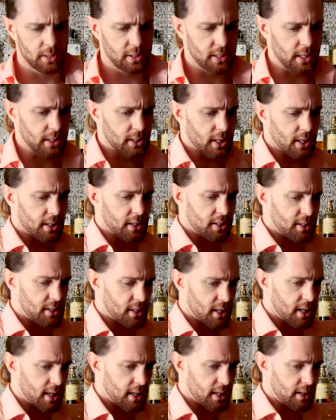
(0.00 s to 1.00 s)
Set that
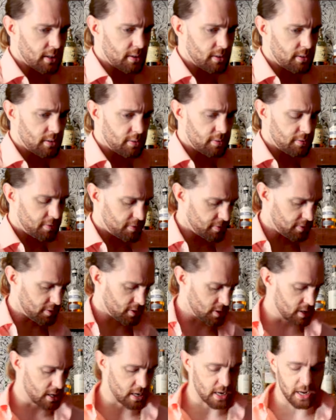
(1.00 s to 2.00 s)
aside for
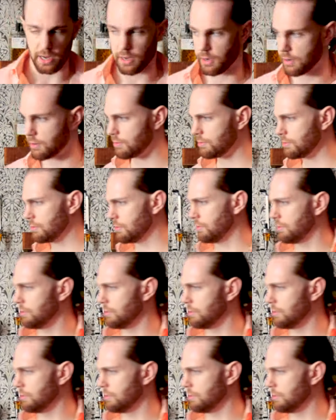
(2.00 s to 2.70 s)
now